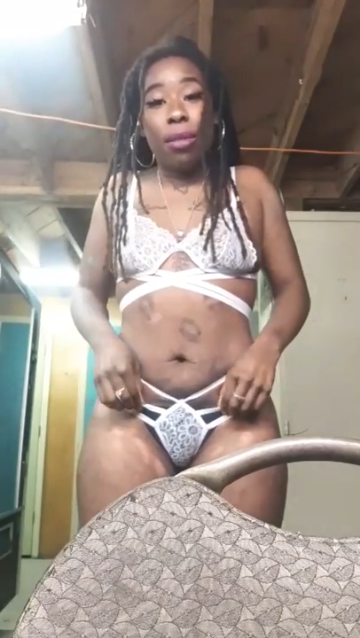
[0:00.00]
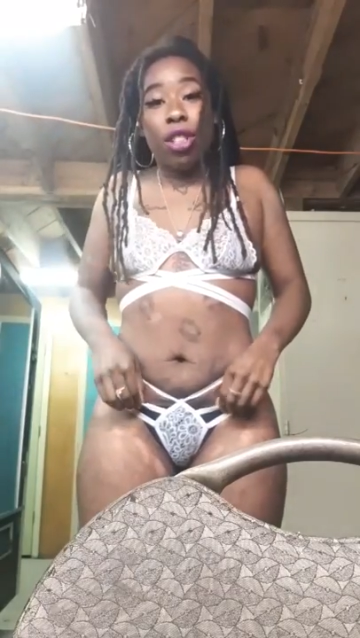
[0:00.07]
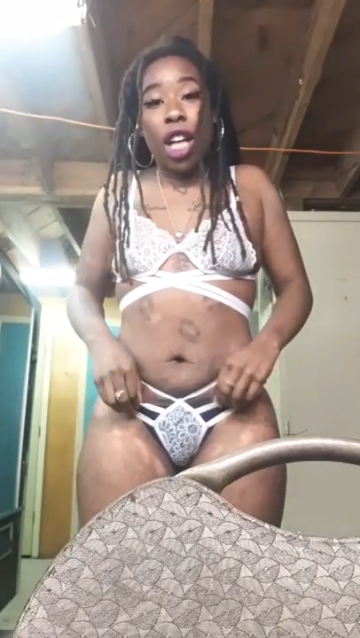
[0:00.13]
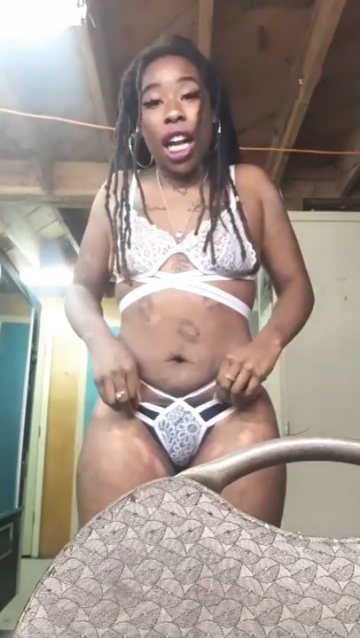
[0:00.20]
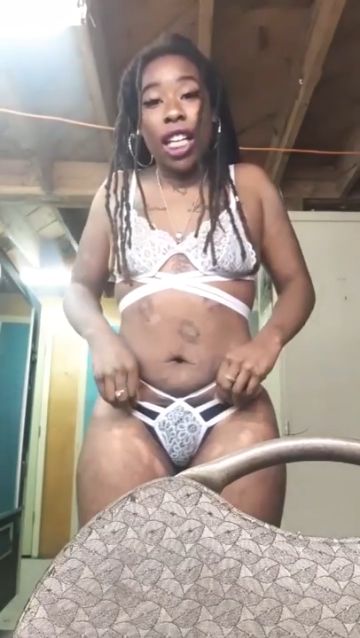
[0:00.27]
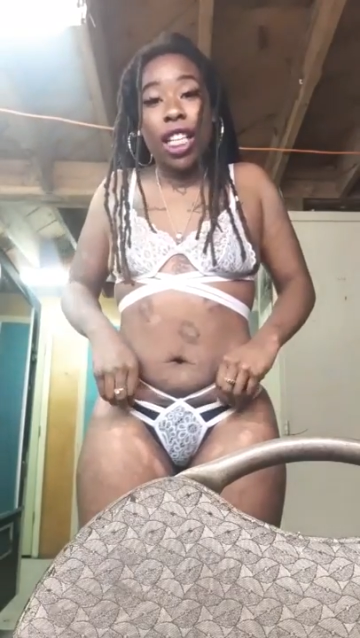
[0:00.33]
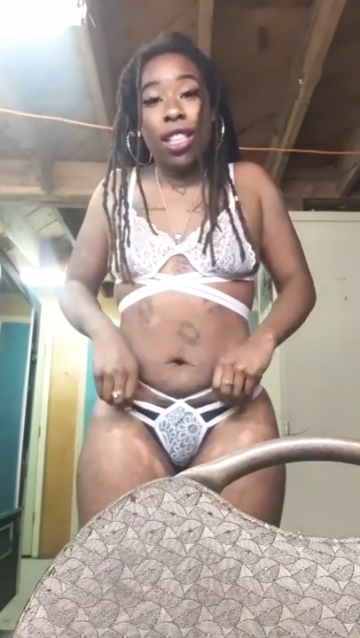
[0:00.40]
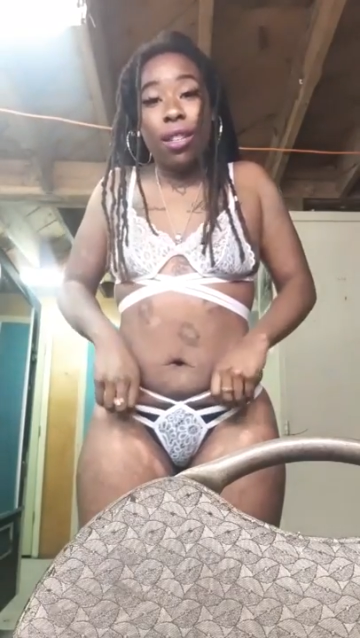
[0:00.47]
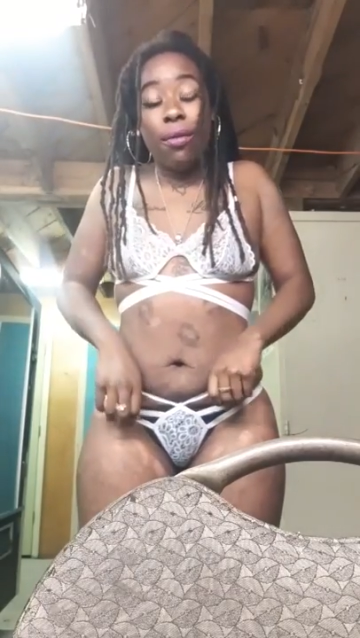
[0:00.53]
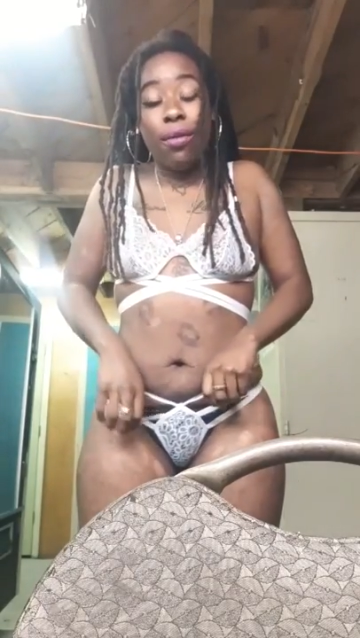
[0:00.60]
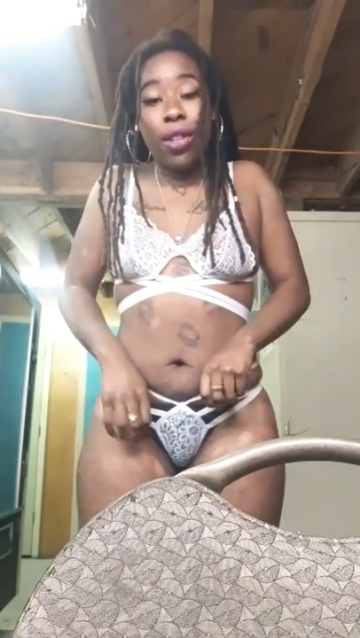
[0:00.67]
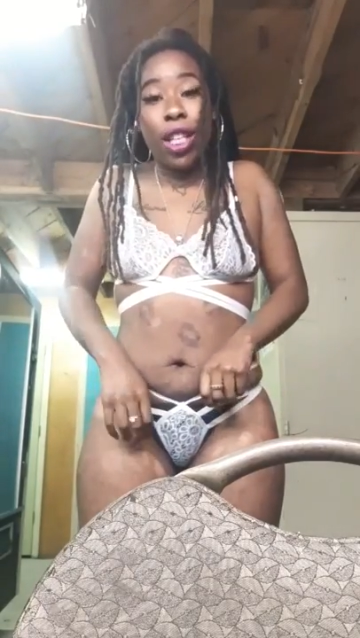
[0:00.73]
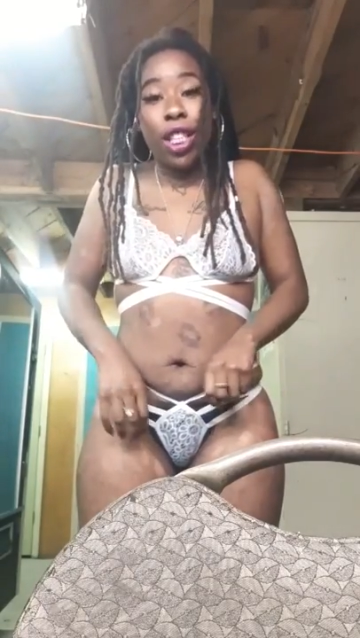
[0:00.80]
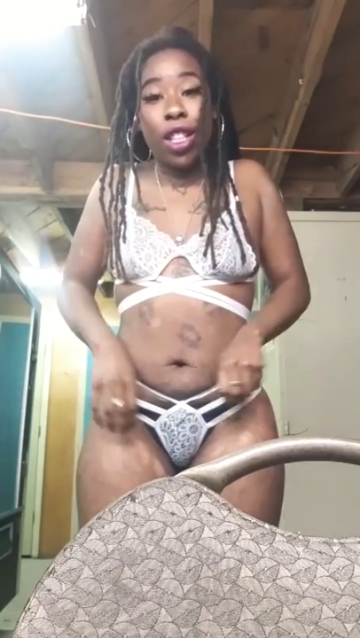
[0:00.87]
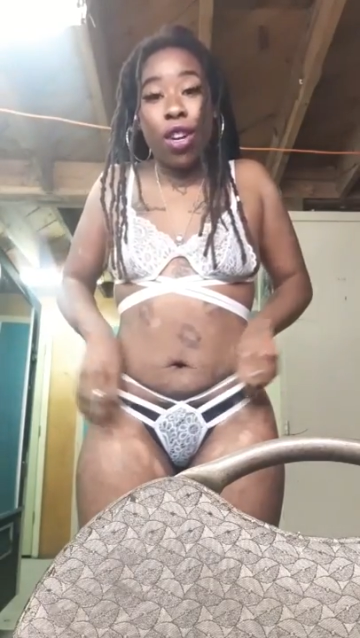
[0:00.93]
I'm going to try to get
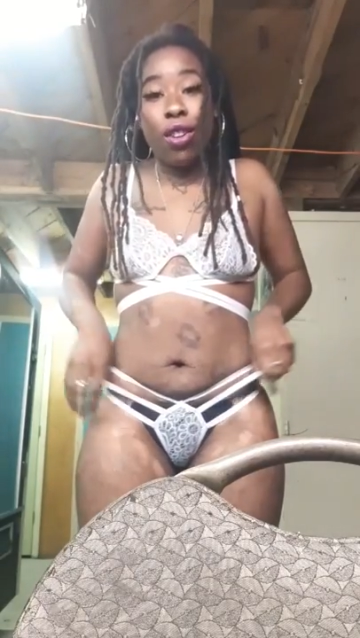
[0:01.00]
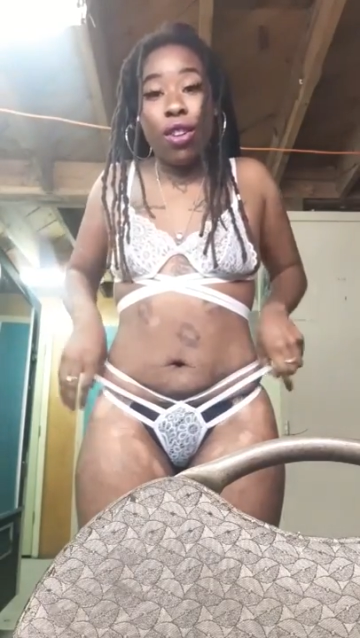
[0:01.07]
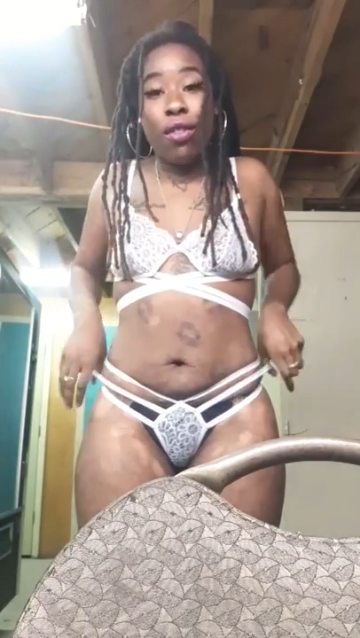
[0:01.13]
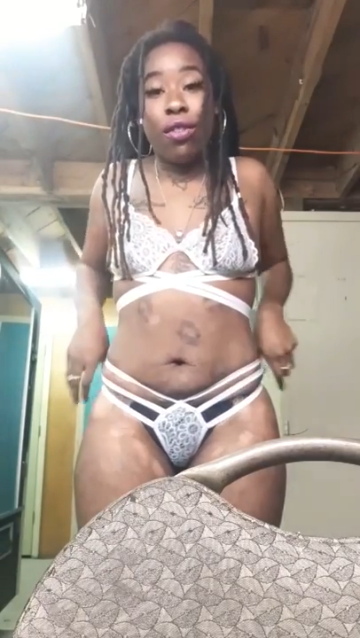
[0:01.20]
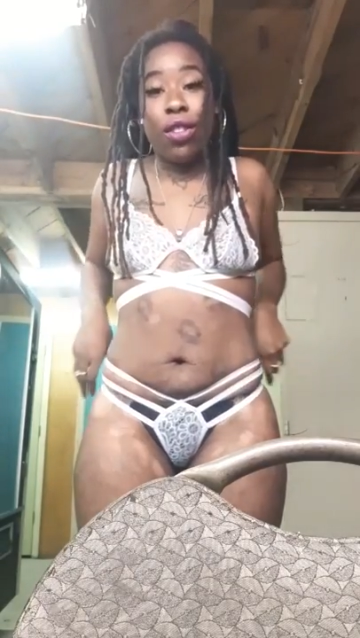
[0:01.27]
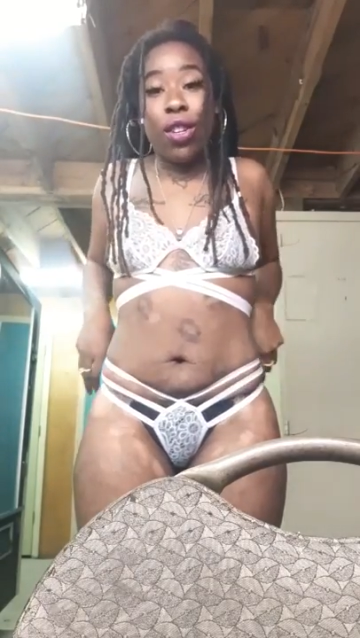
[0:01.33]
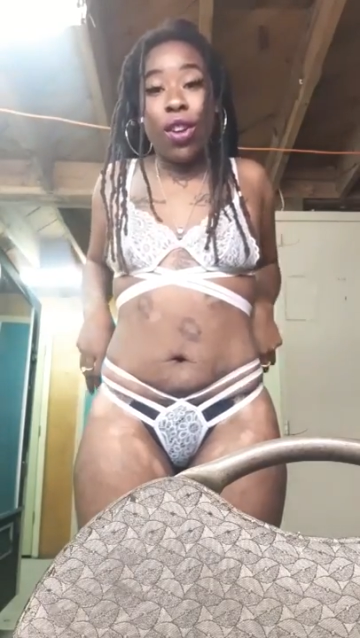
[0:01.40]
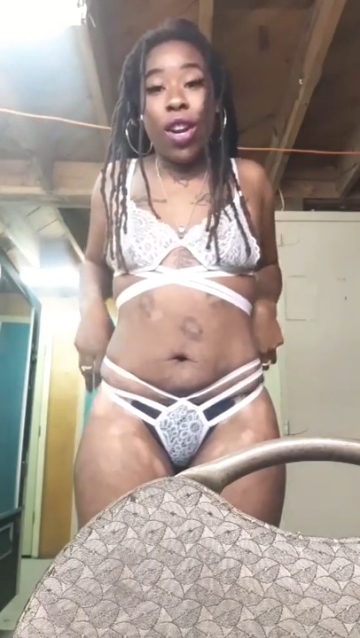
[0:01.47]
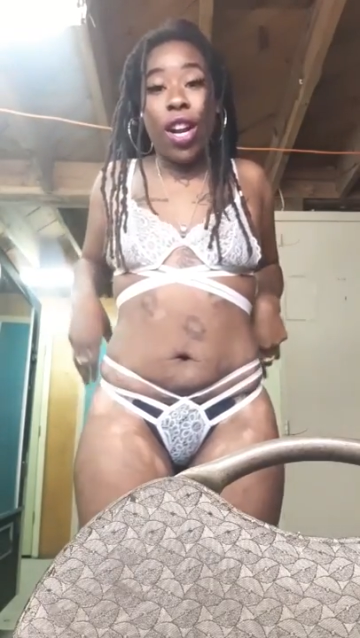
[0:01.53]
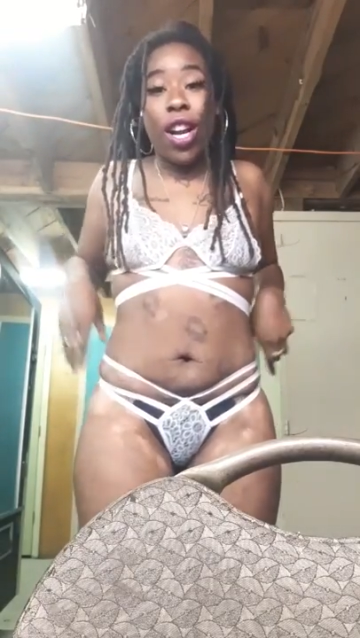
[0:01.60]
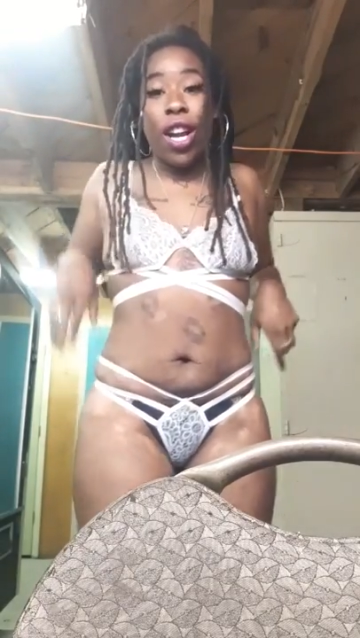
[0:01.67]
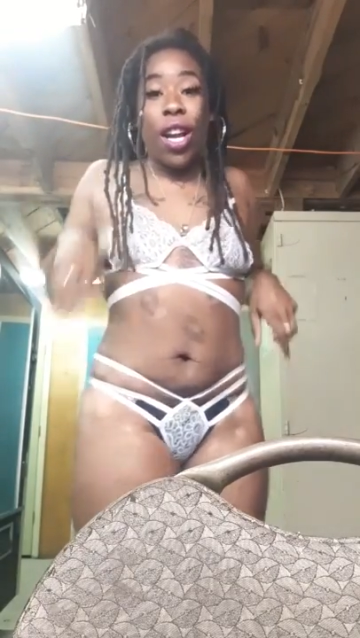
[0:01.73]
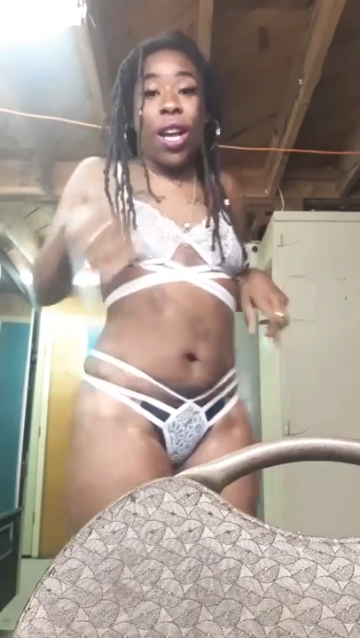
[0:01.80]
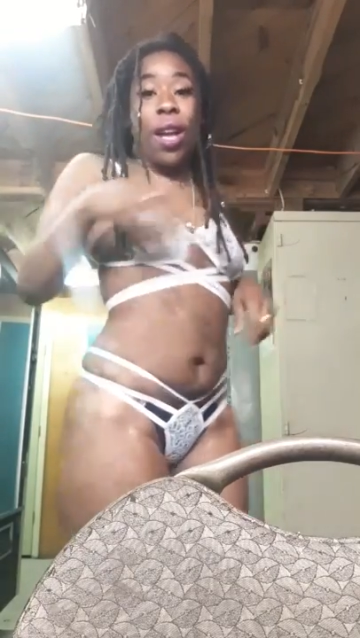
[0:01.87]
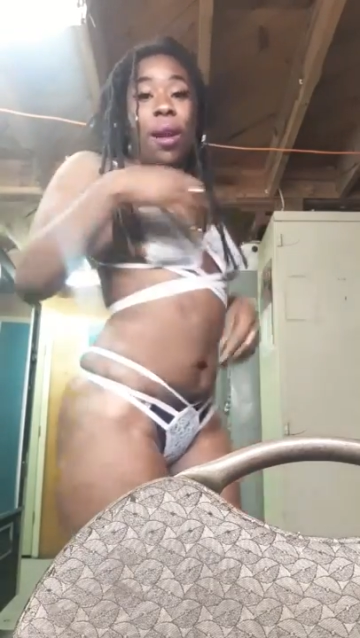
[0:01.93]
some footage on the
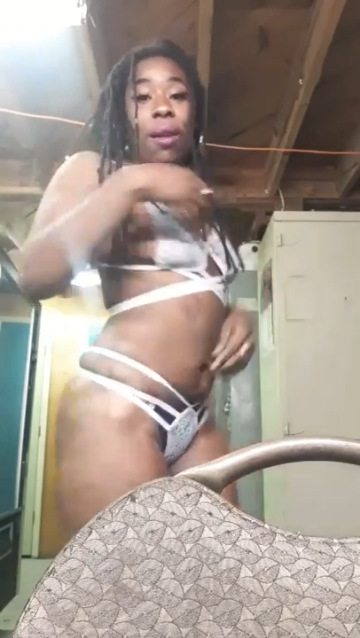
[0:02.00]
floor,